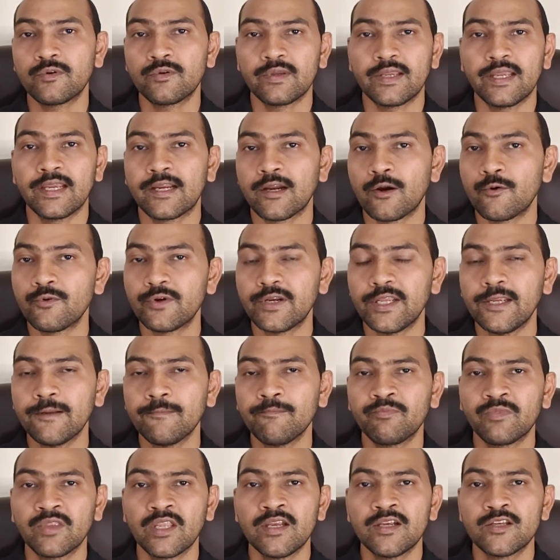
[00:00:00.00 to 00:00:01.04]
accounting,
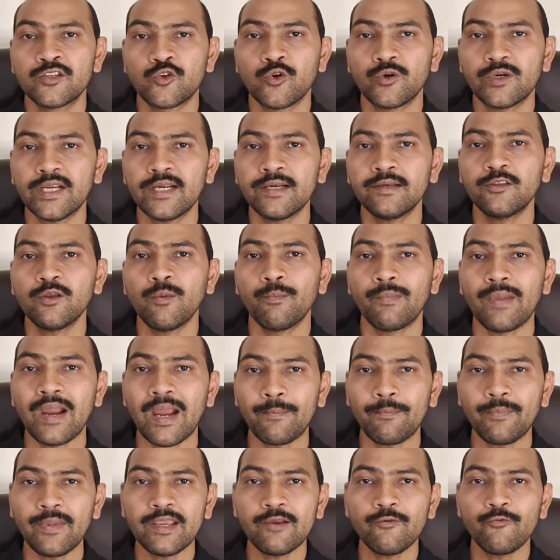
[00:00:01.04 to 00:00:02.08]
so that the
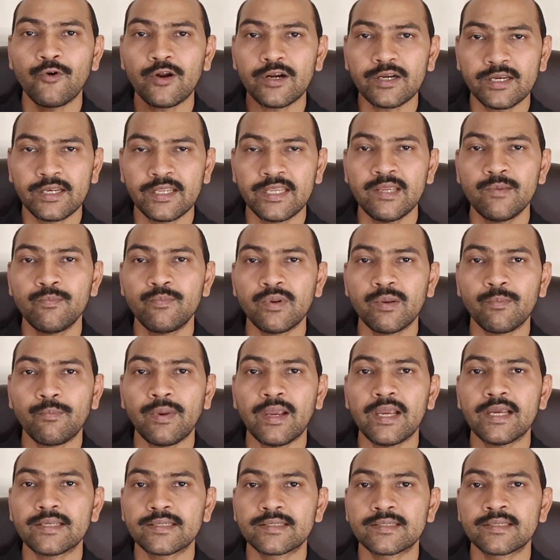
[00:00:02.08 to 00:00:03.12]
mapping what he
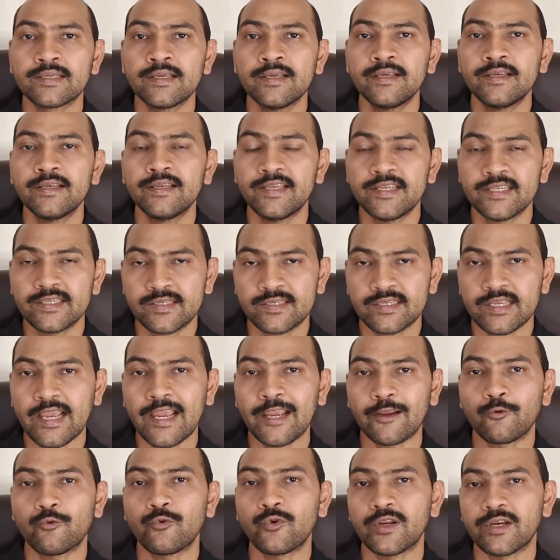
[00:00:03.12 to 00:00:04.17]
prepares is
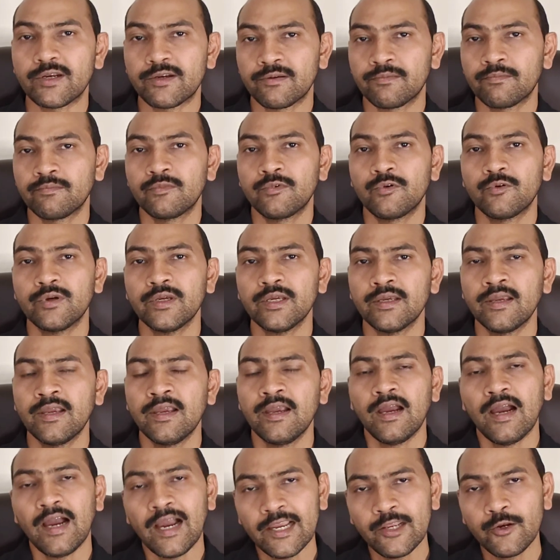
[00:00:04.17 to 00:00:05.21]
accurate. Okay,
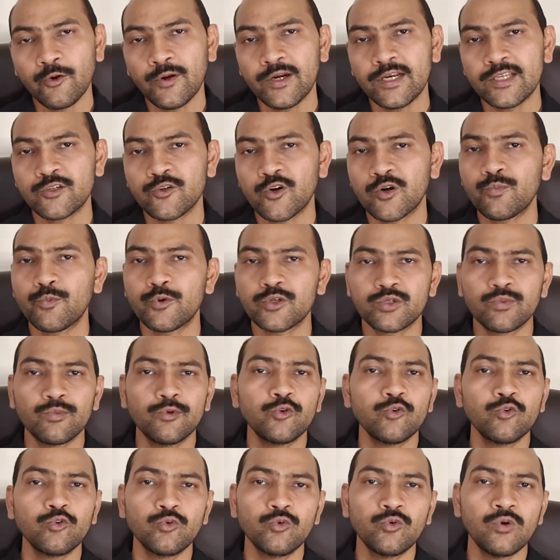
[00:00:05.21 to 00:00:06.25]
I know it is not possible
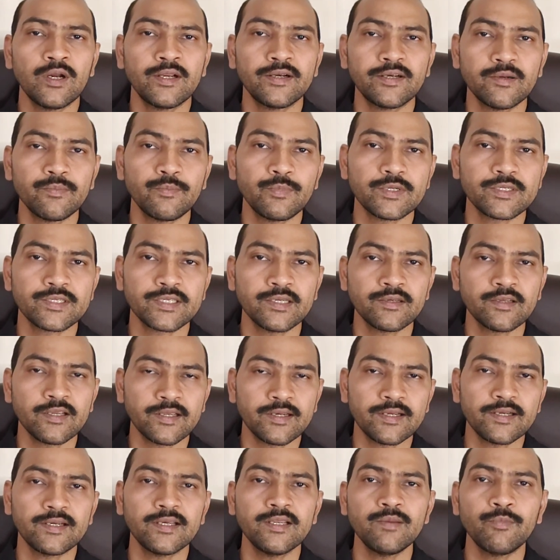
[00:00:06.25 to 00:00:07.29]
to do 100%
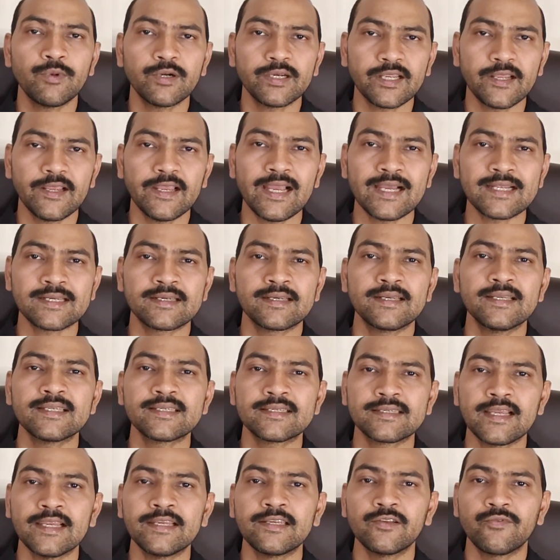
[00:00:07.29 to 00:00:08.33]
correctly, but at least
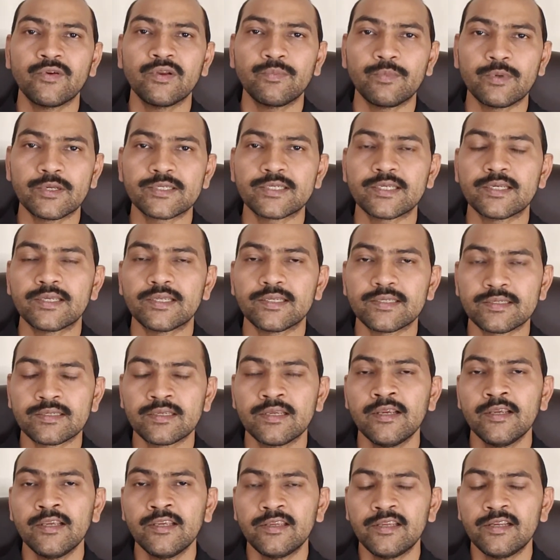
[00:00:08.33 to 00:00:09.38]
95% is.
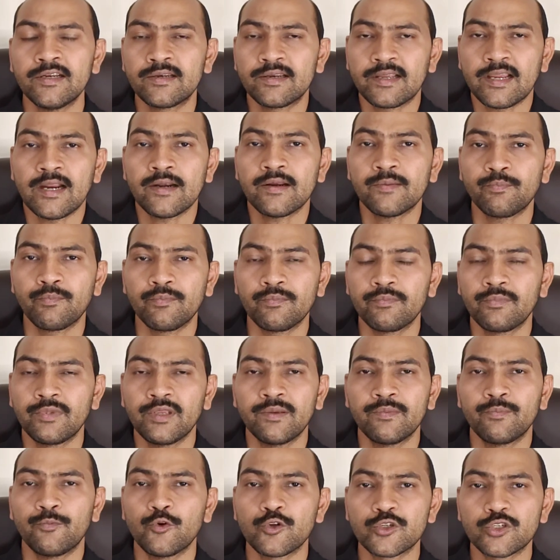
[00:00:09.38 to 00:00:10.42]
It can't
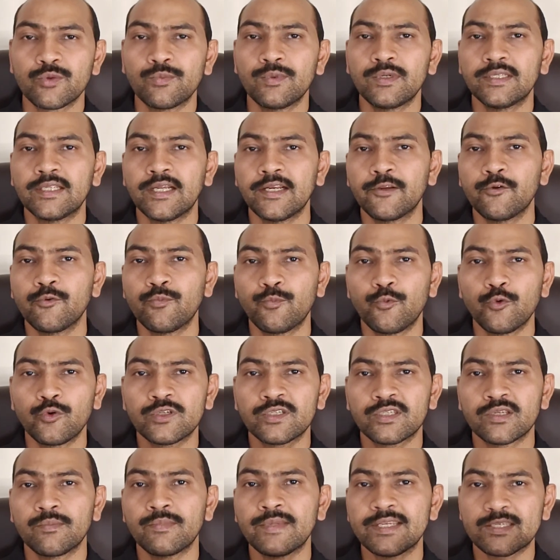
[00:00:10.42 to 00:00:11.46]
be possible that you put
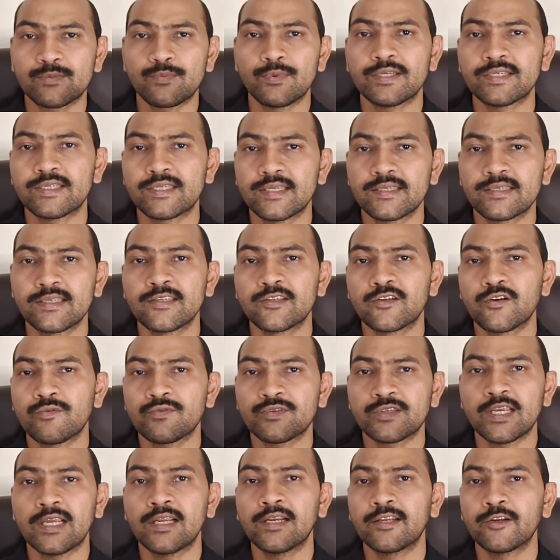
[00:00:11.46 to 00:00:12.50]
some expenses instead of
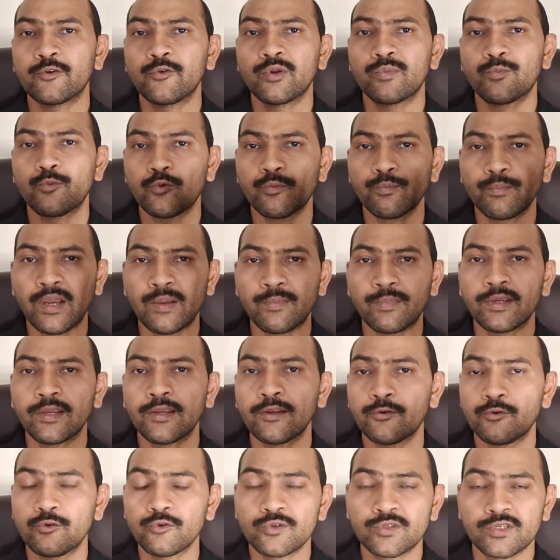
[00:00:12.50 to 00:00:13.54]
salary, you are mapping it
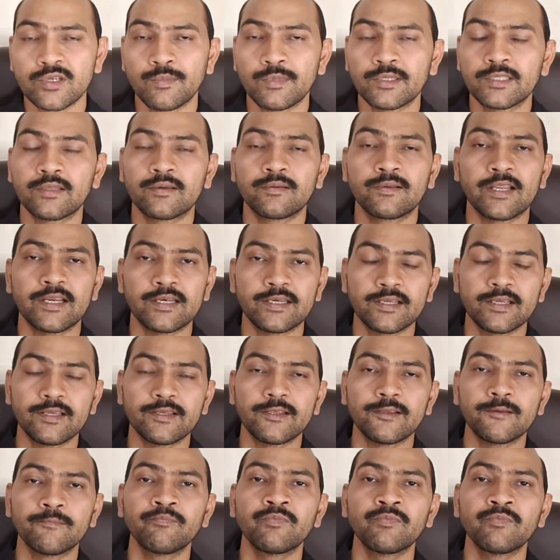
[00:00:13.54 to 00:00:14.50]
to some other category.